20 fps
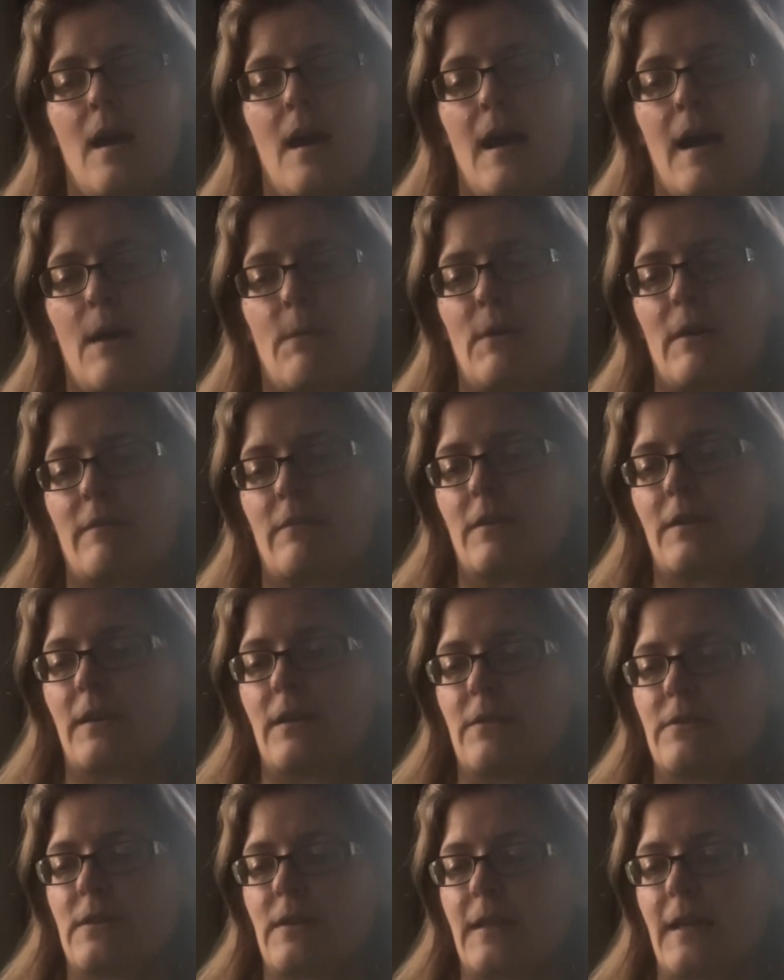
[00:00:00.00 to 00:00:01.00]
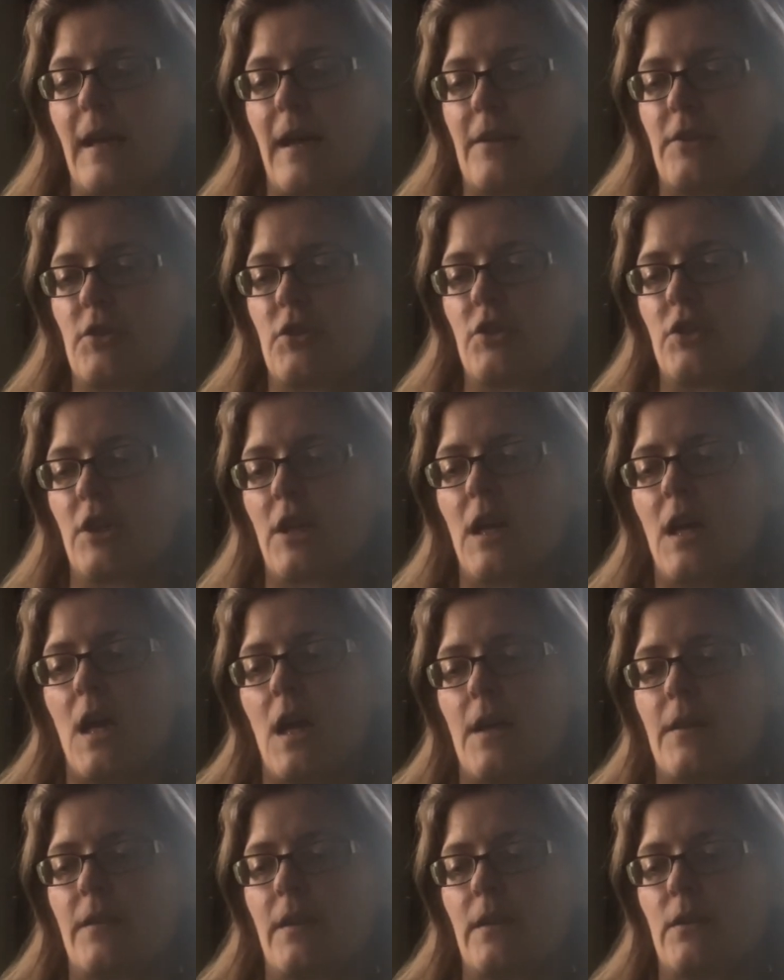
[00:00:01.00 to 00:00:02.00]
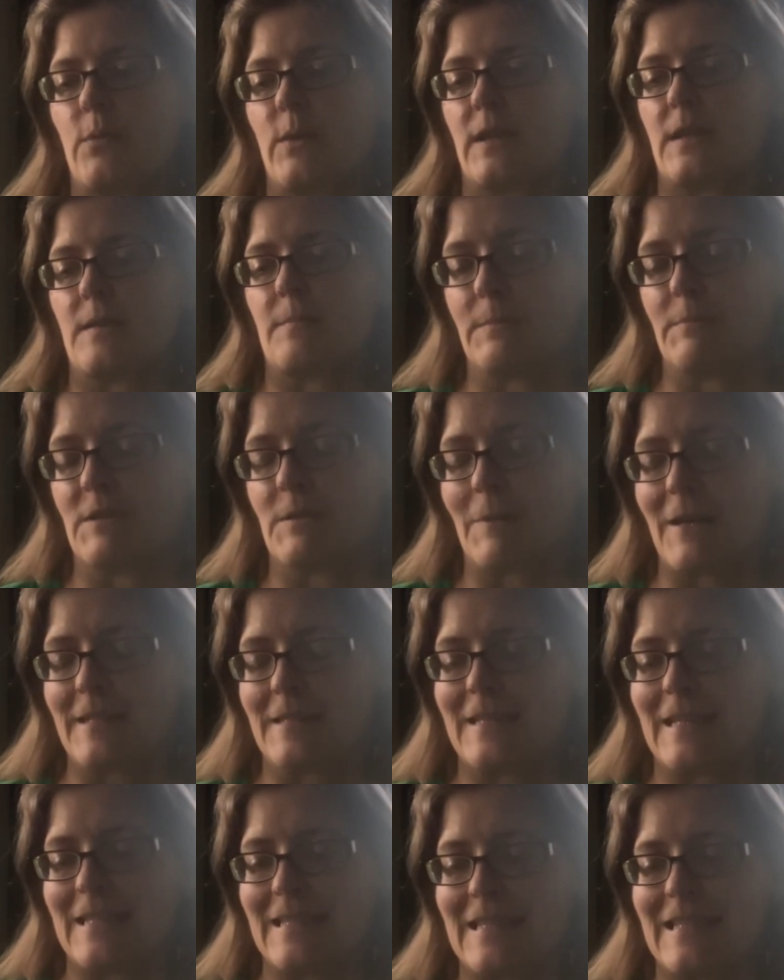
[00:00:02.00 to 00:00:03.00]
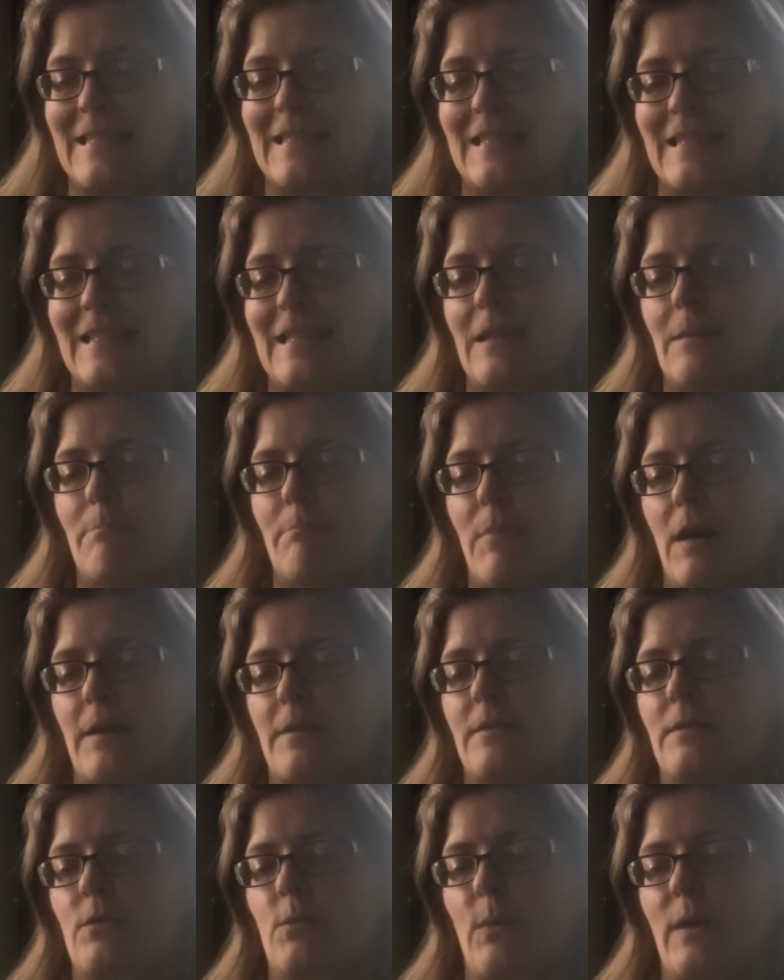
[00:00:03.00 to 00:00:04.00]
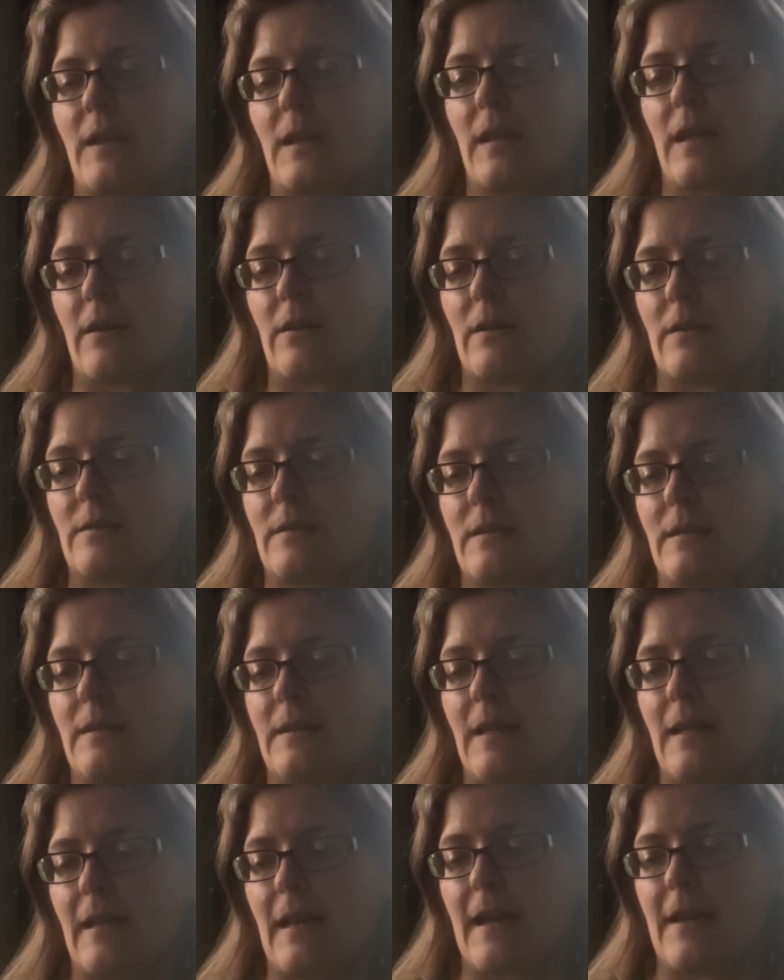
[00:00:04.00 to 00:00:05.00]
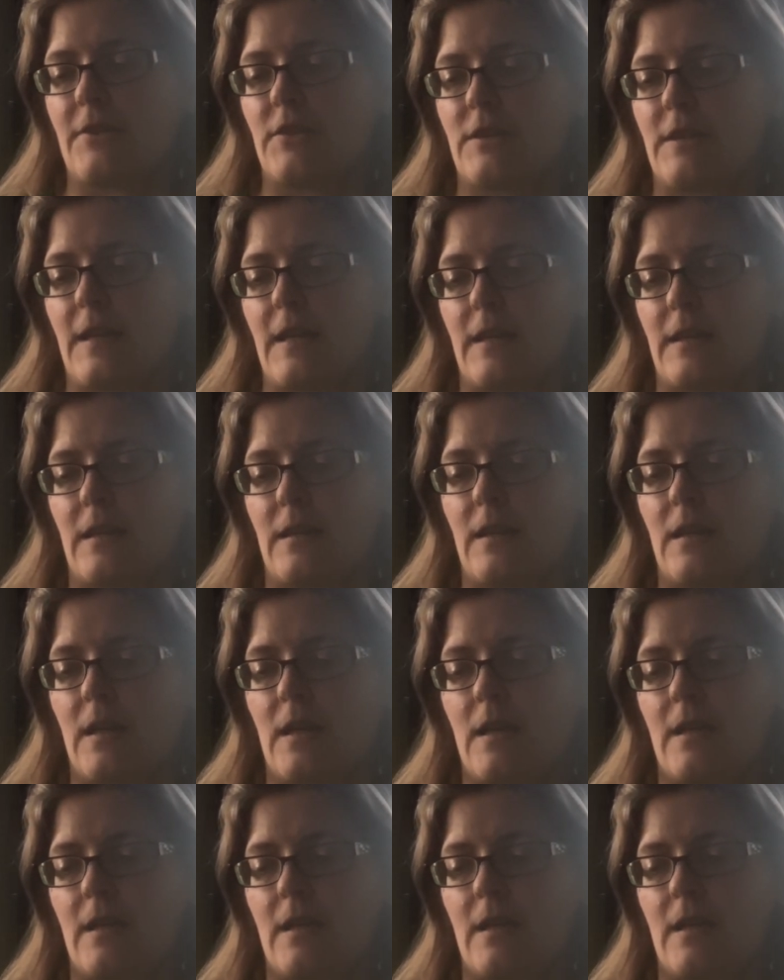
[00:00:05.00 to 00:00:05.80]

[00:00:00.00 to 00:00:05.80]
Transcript: However, there's a catch. The twins spontaneously combust when they get agitated,